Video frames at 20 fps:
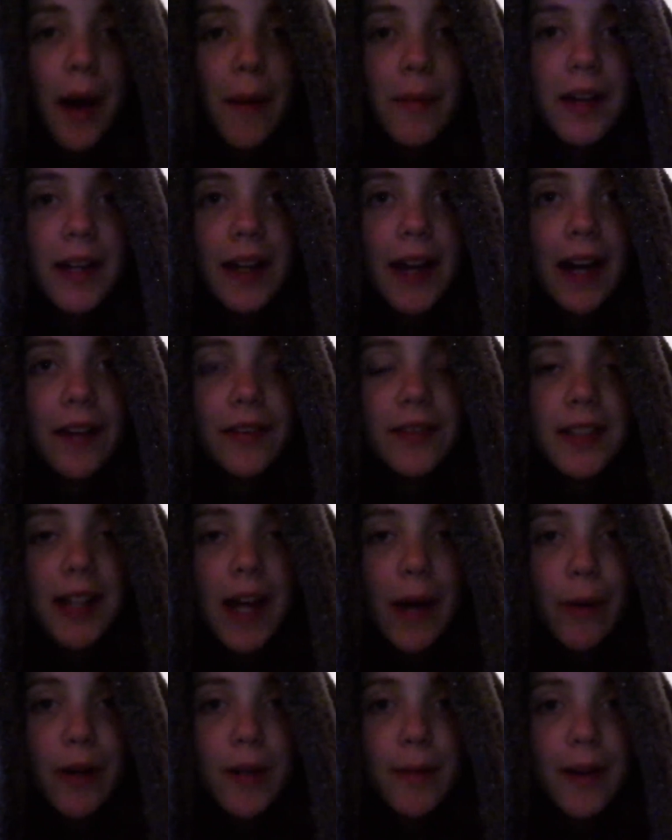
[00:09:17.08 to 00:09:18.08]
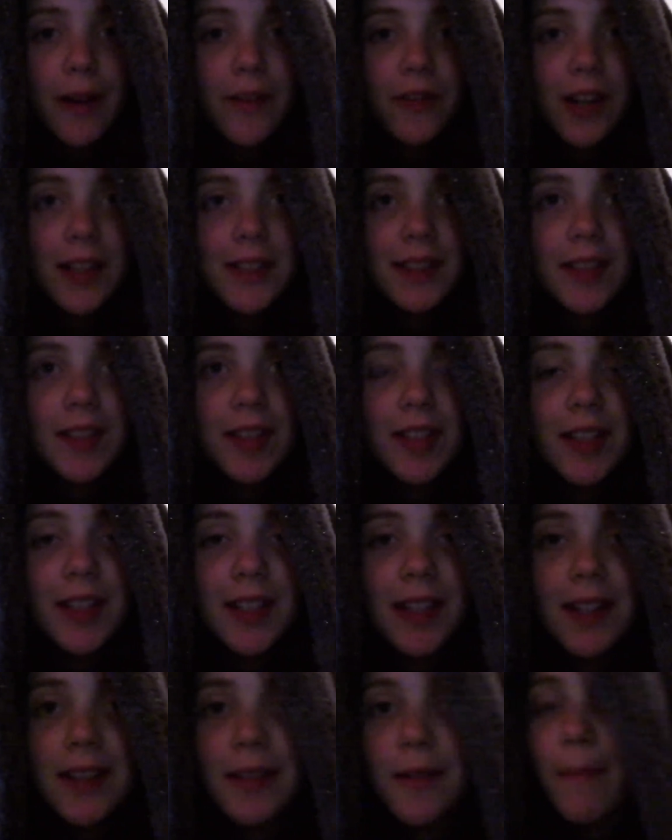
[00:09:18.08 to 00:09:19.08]
I'm gonna have to get one of my friends to do
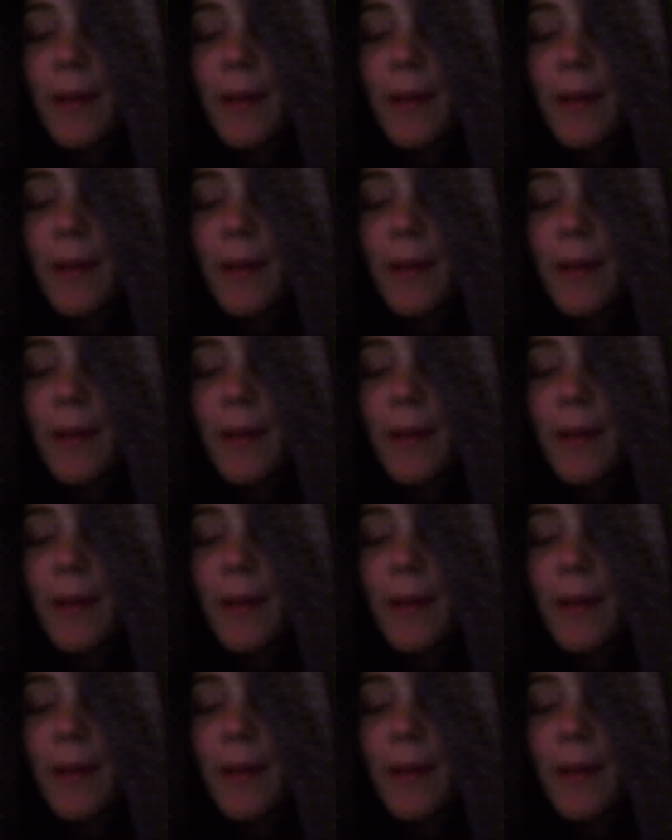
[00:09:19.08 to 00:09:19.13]
this.